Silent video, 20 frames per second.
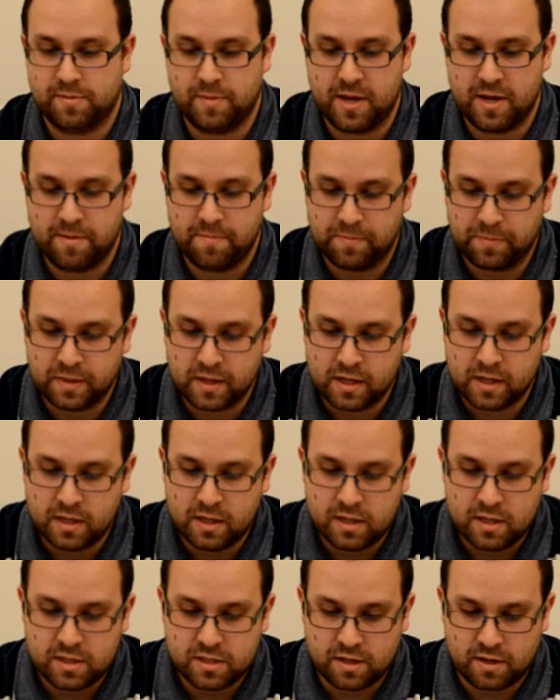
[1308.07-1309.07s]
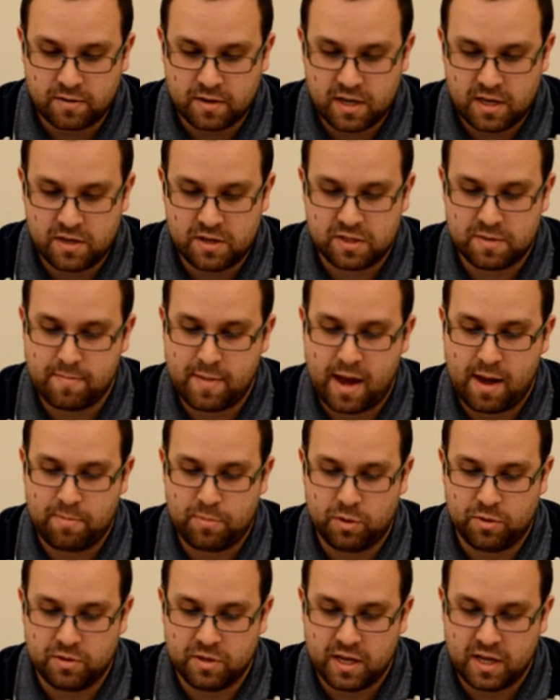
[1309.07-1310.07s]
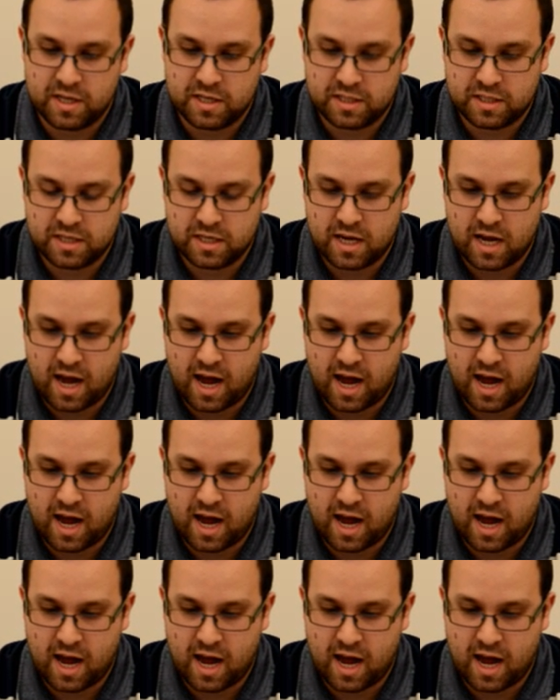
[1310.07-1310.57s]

me. So I'm going to use a map on this.